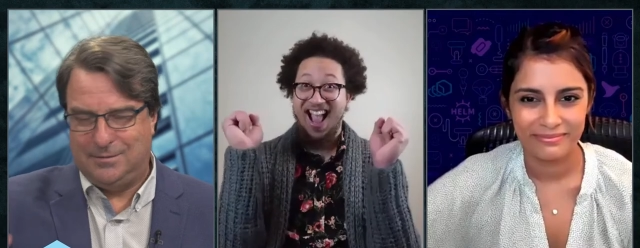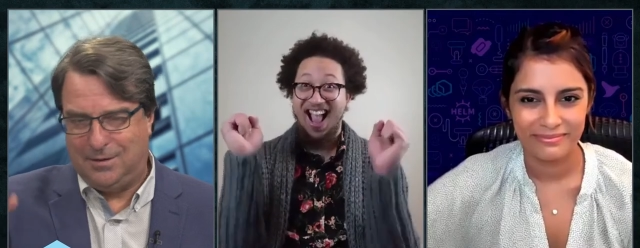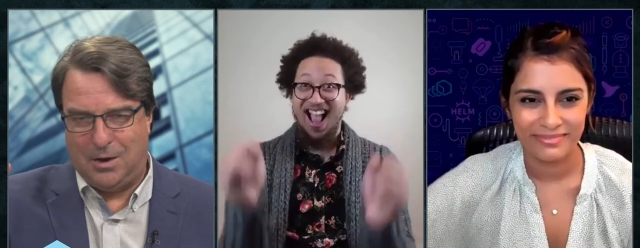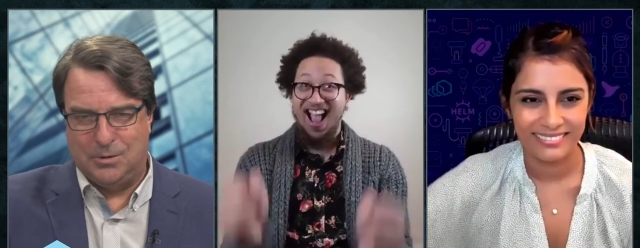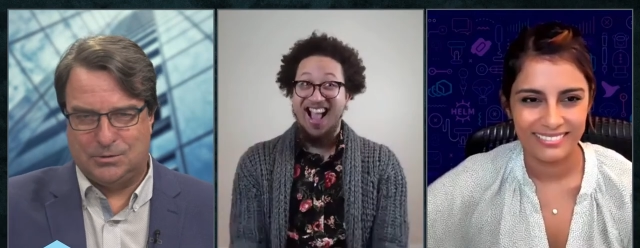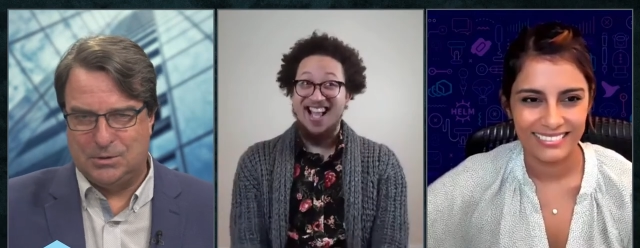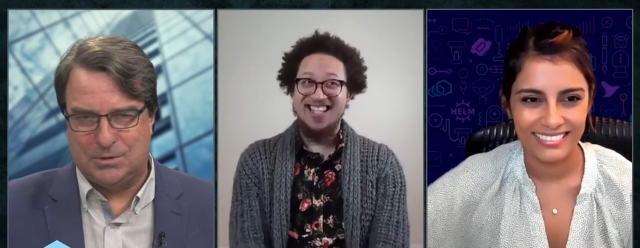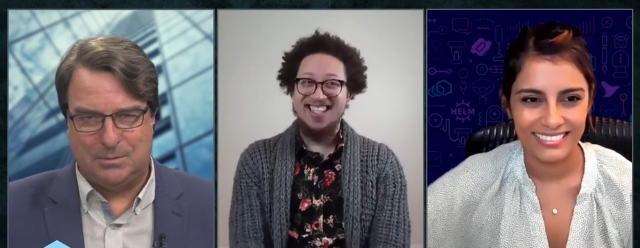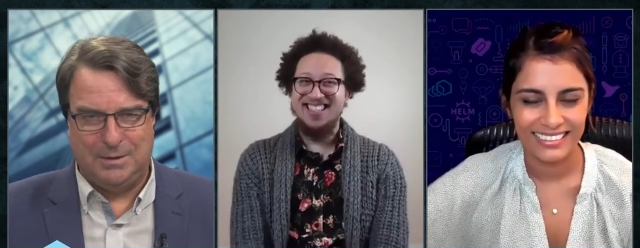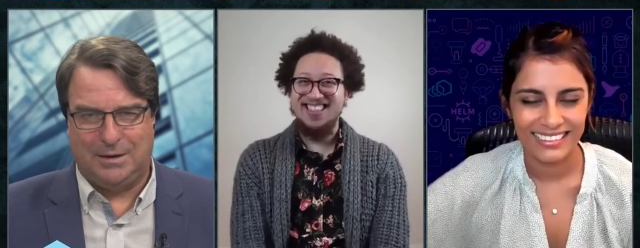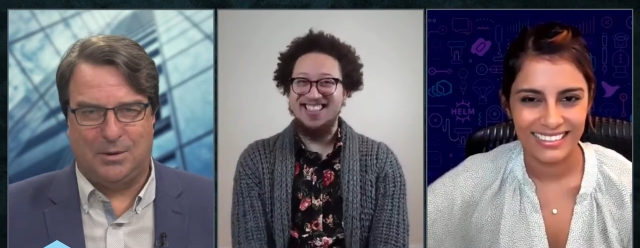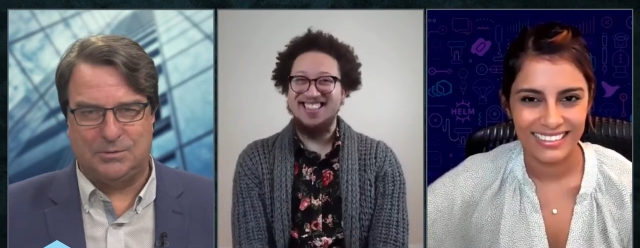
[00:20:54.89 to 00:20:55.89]
Speaker 1: host. You should
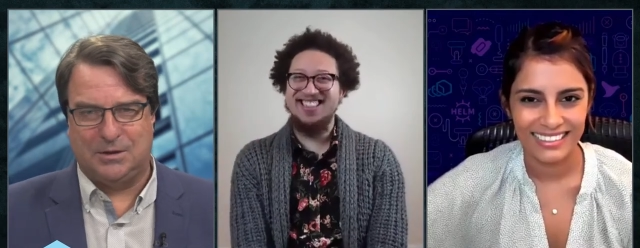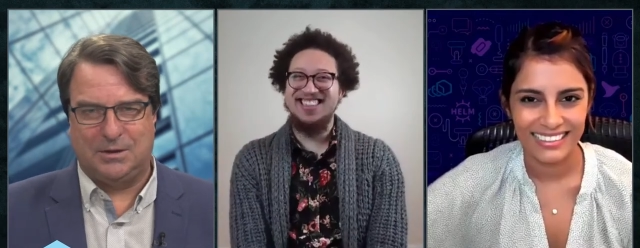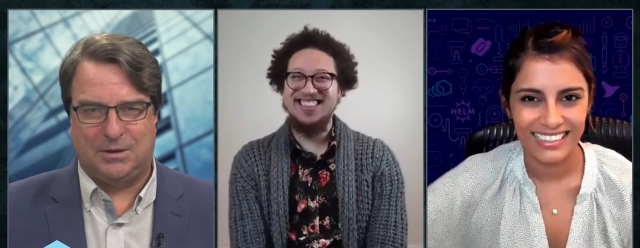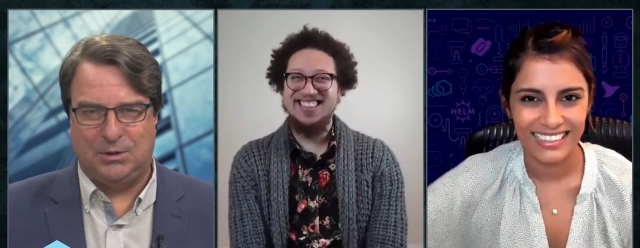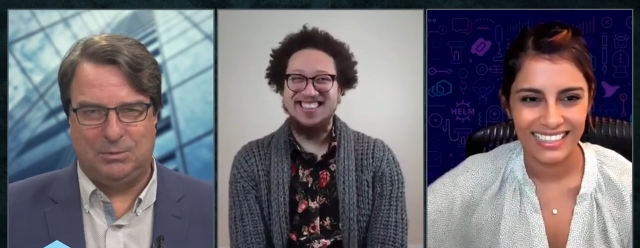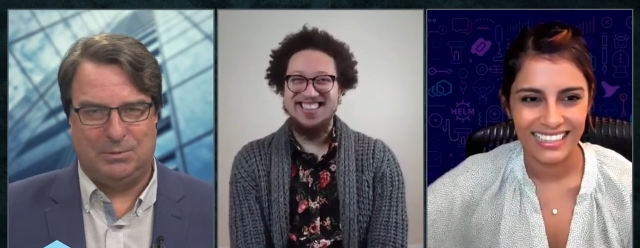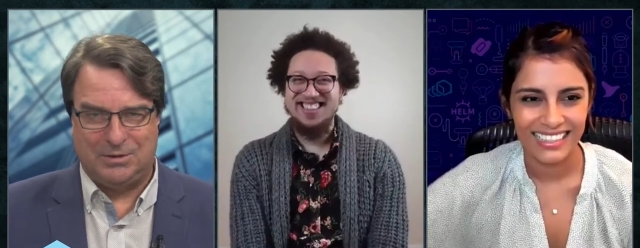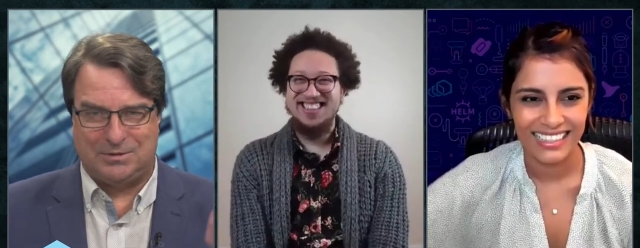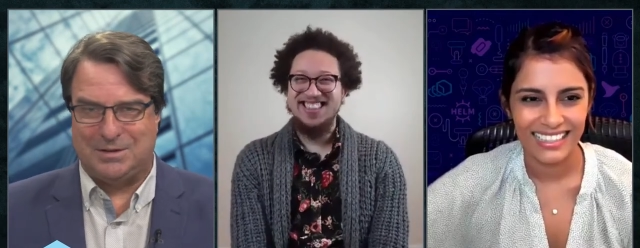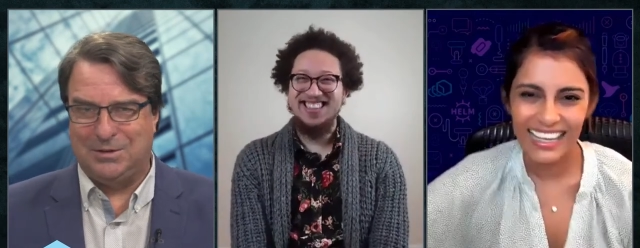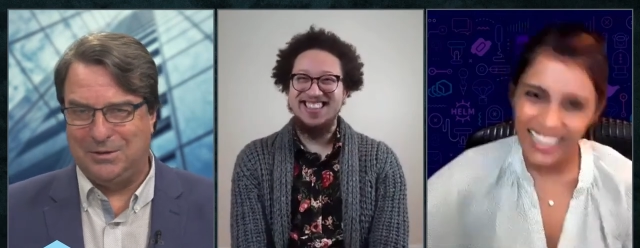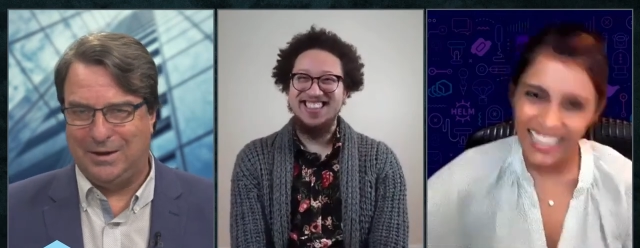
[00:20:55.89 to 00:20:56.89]
be hosting theCUBE with us.
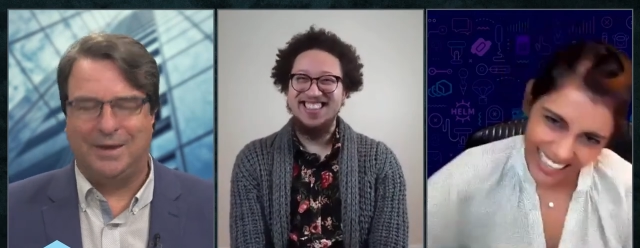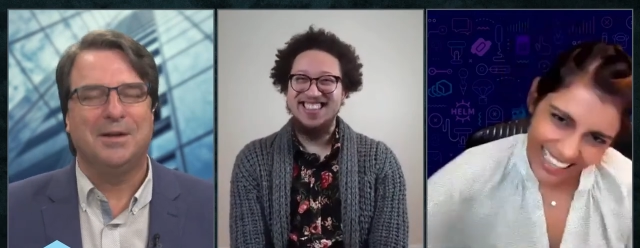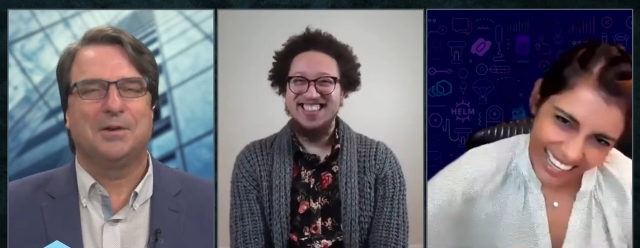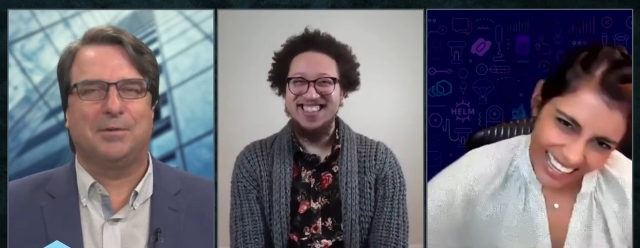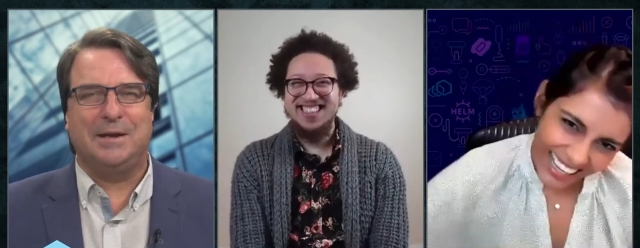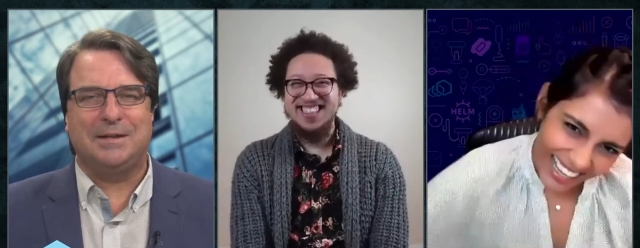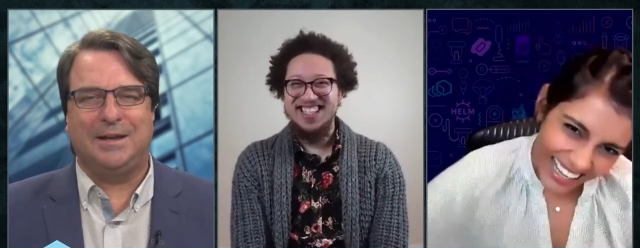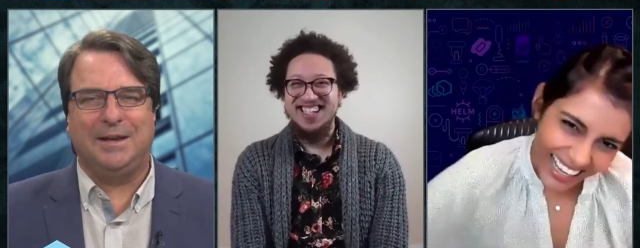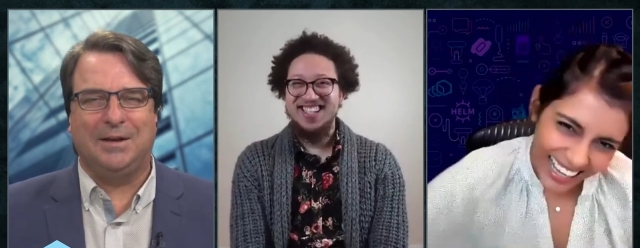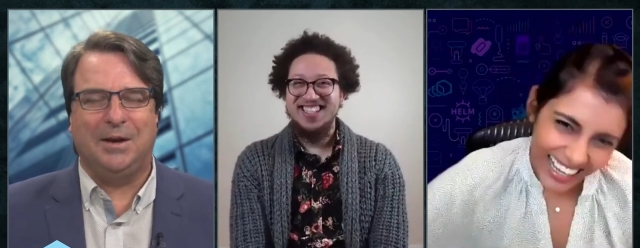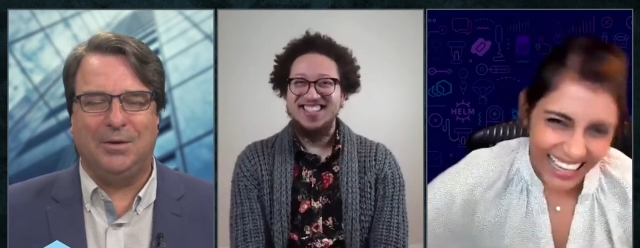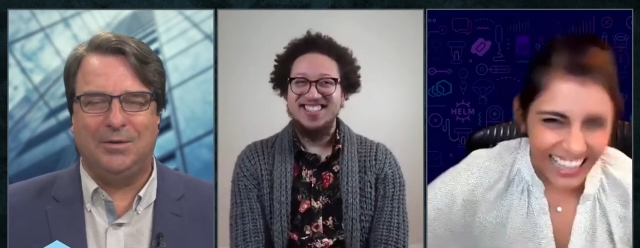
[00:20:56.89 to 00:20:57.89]
I know you're a great
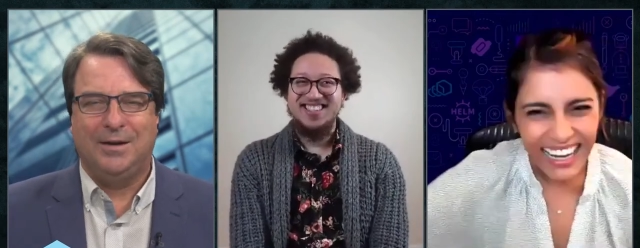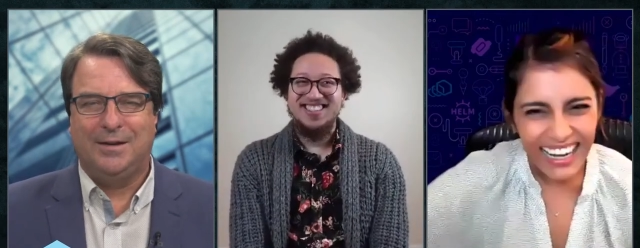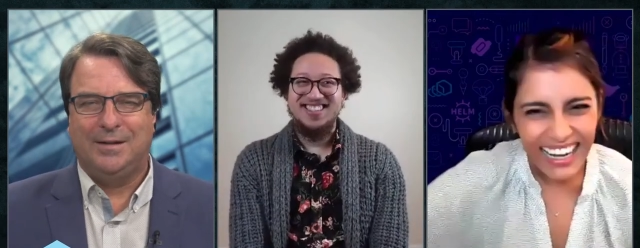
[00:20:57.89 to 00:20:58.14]
keynote.